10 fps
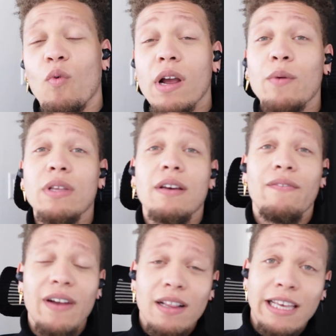working with a
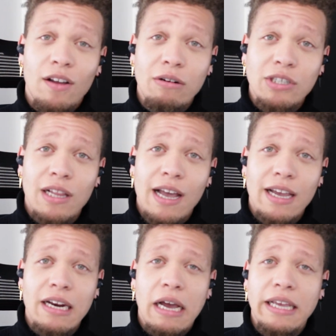fairly large
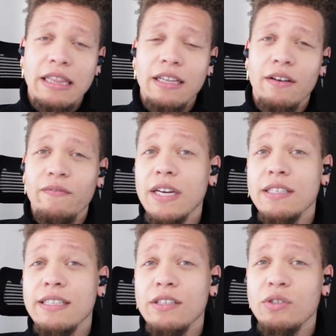client in the
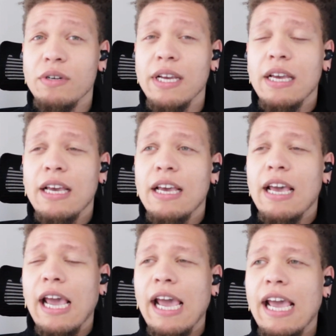fitness industry
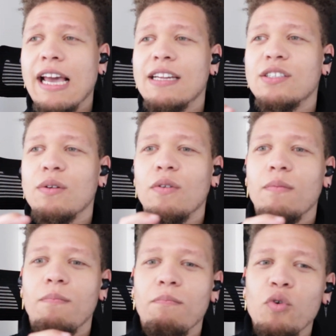and
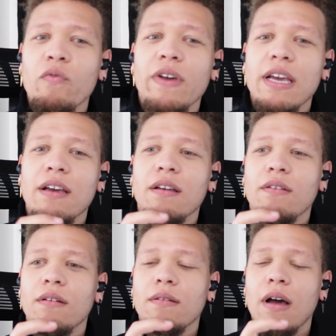moving.
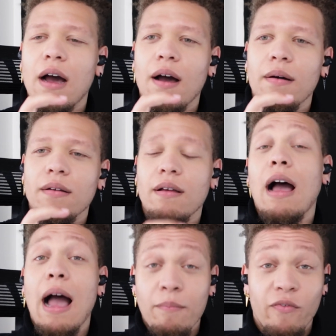
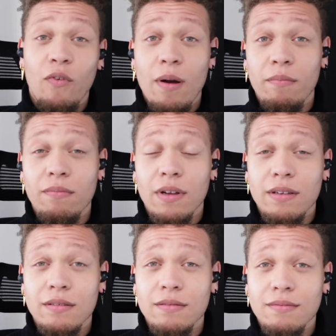I'm from
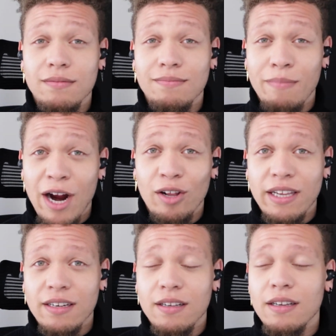
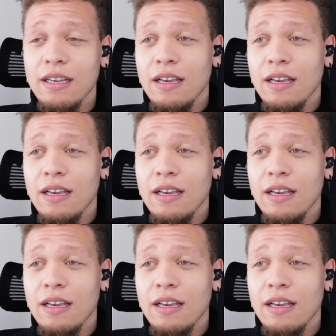Maryland